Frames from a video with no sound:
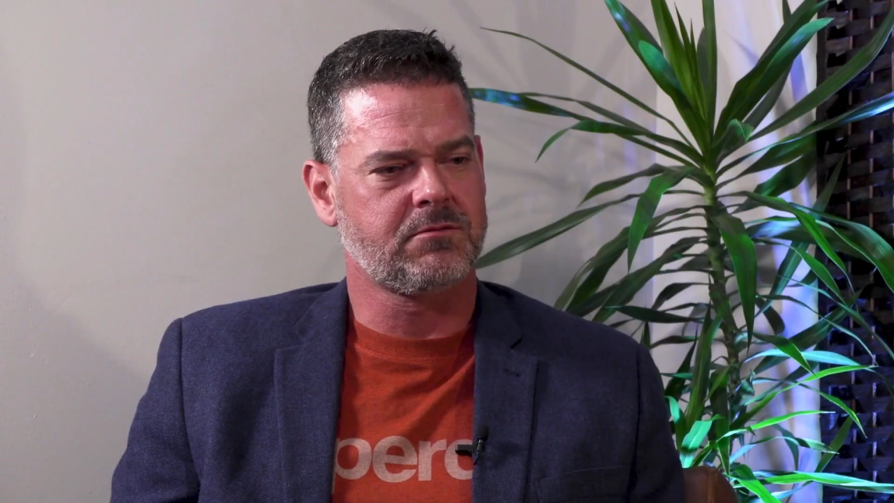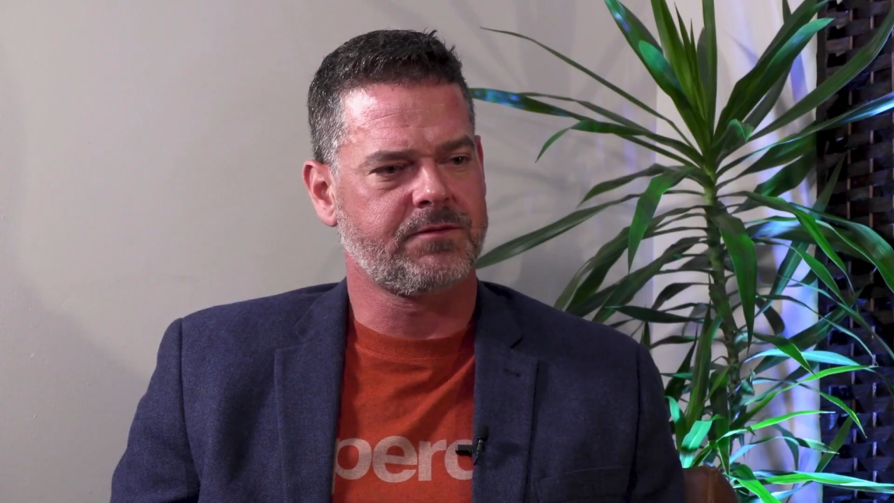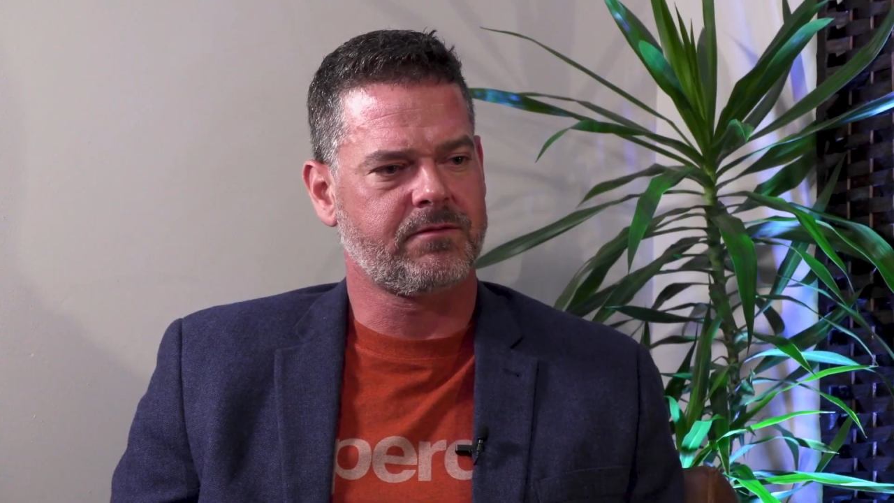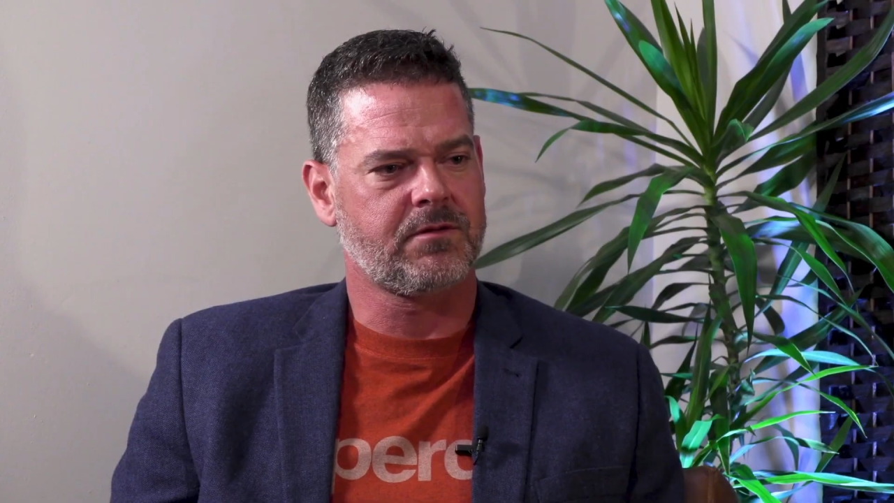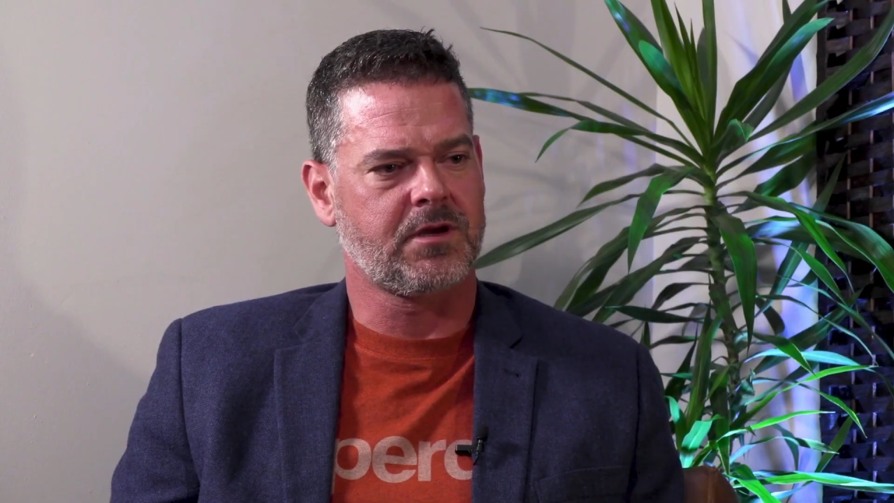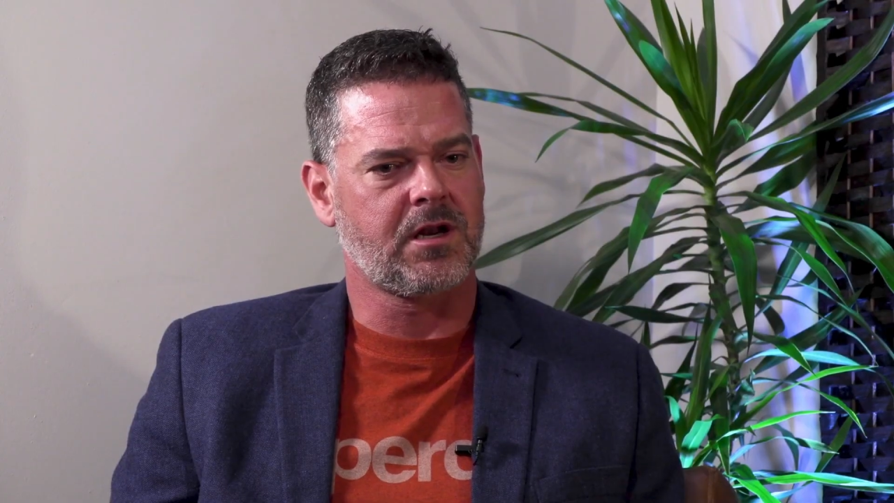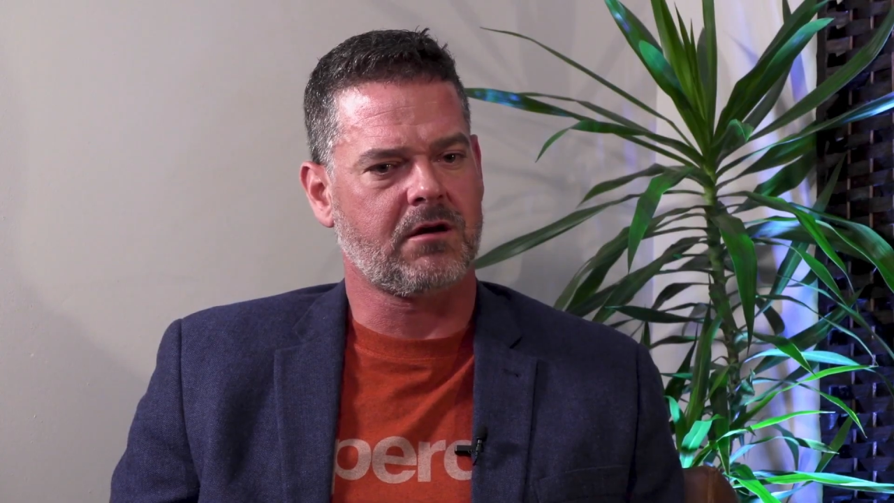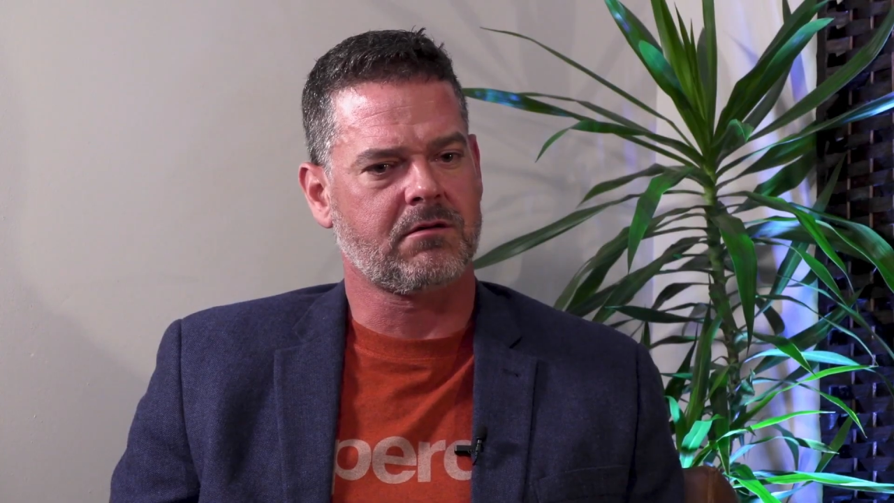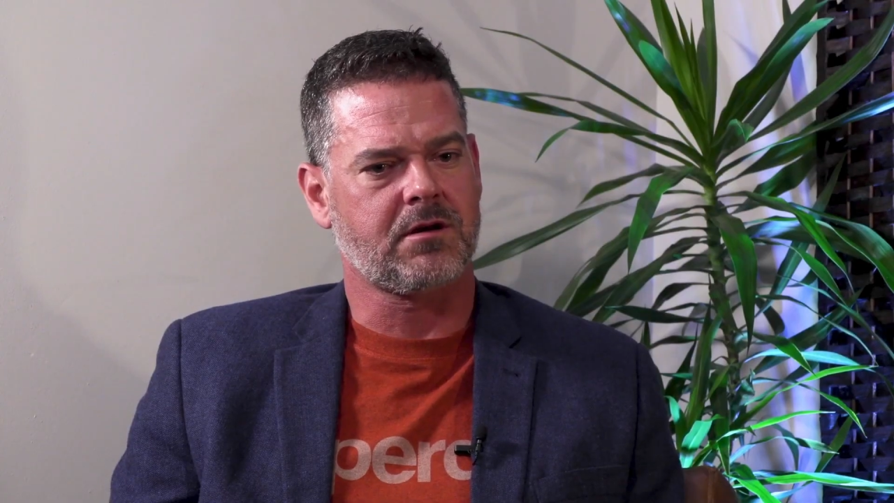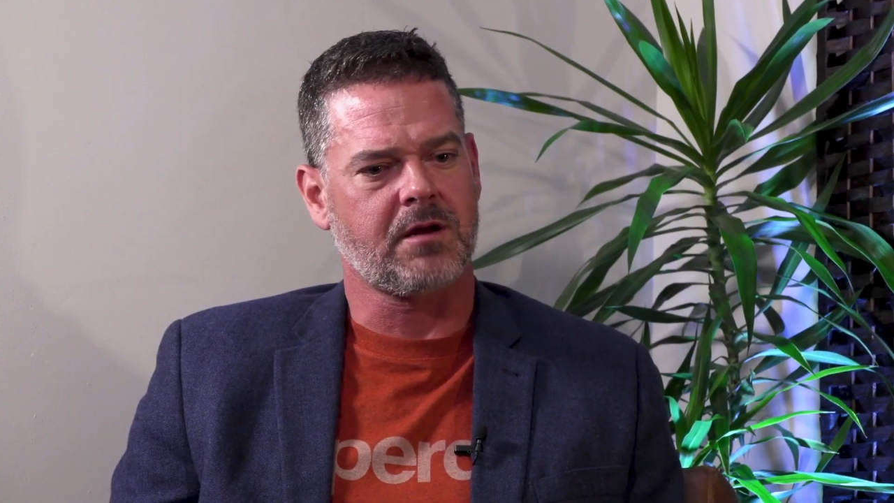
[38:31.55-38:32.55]
we've in
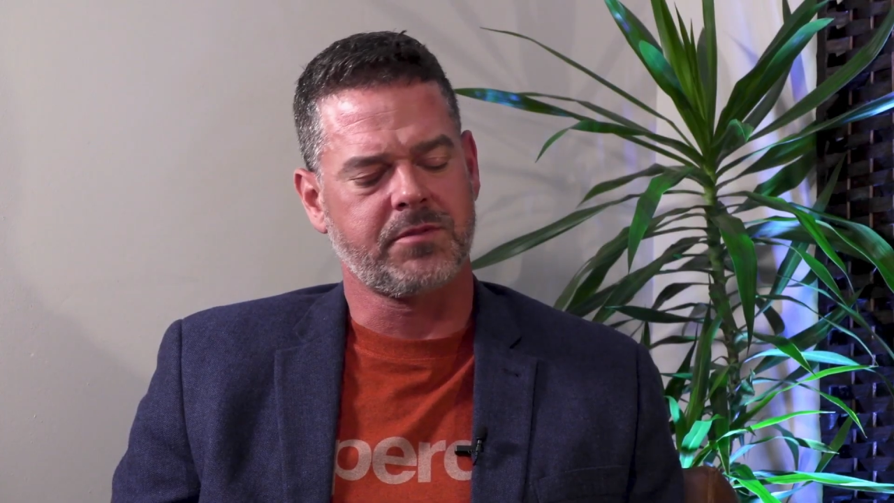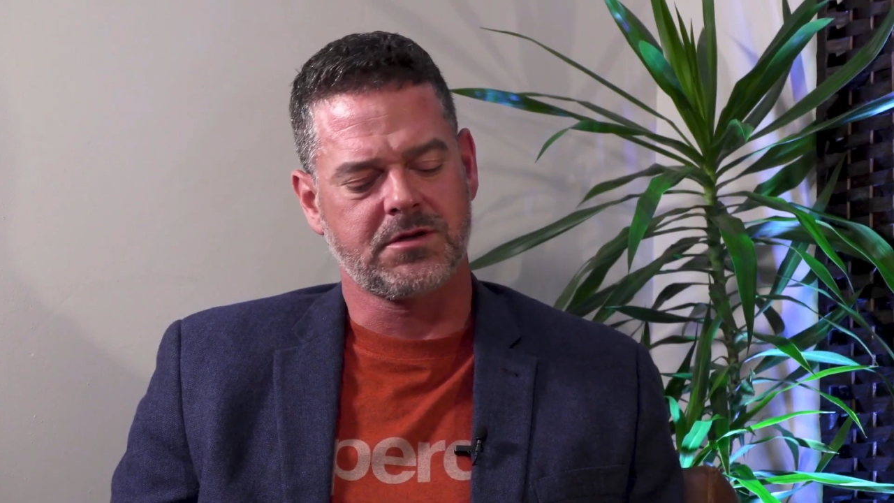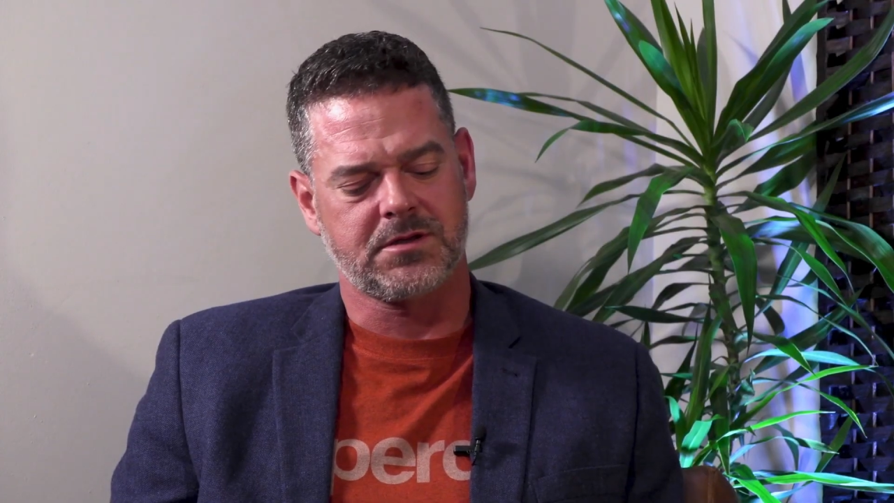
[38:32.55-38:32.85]
our company